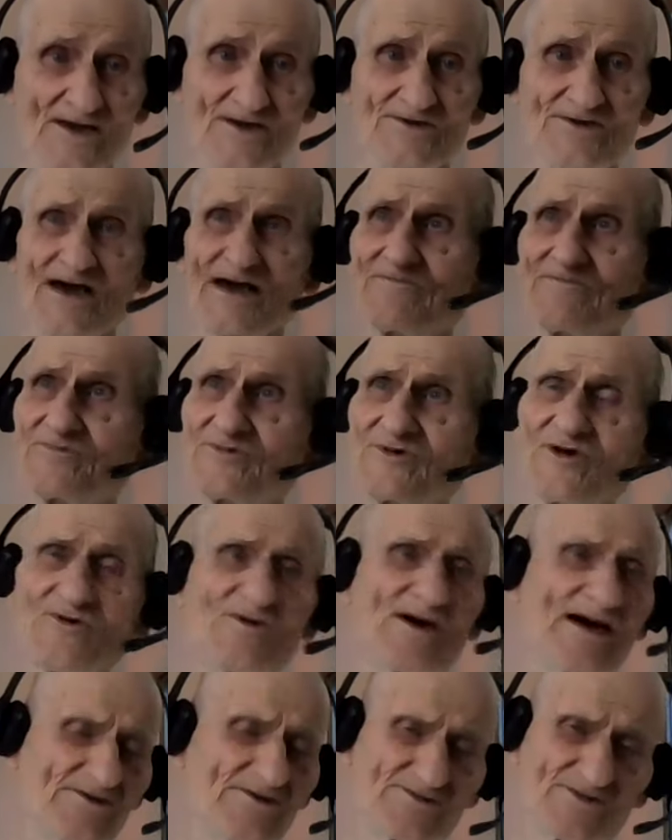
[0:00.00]
Type 2
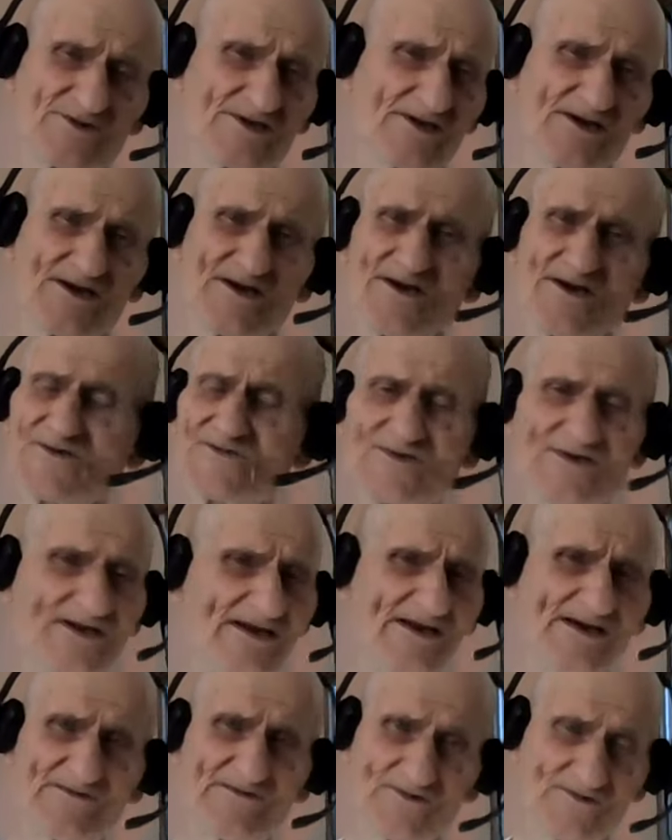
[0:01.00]
actually isn't
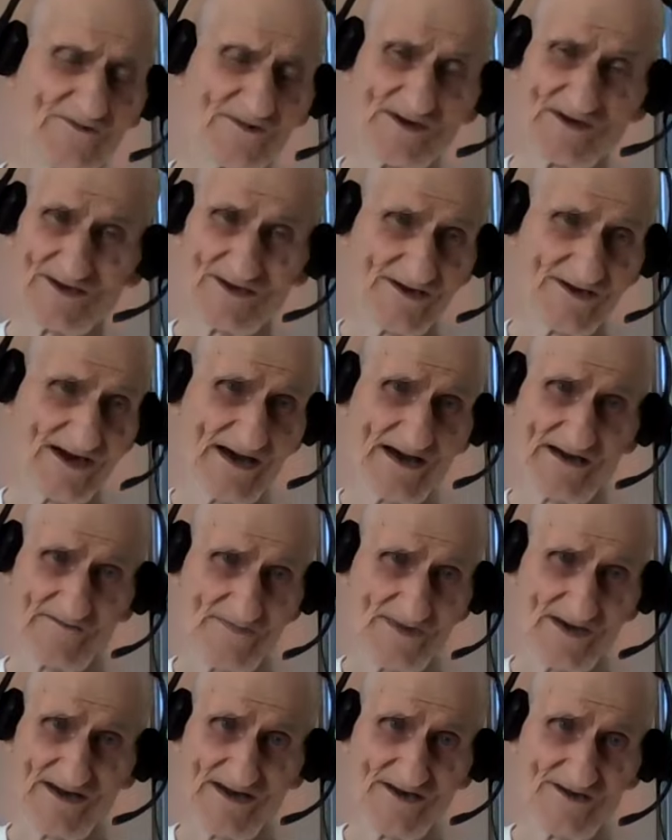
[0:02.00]
even really
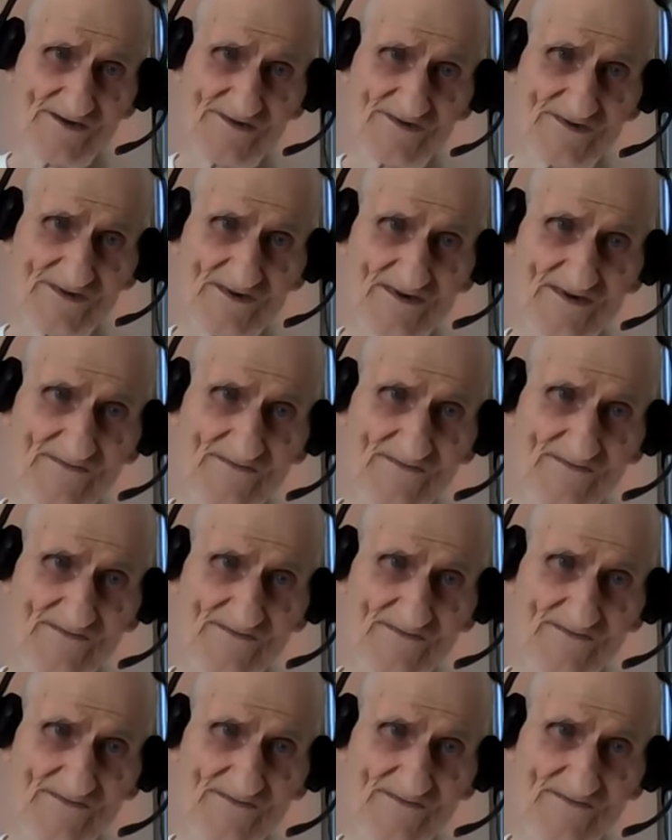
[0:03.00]
diabetes.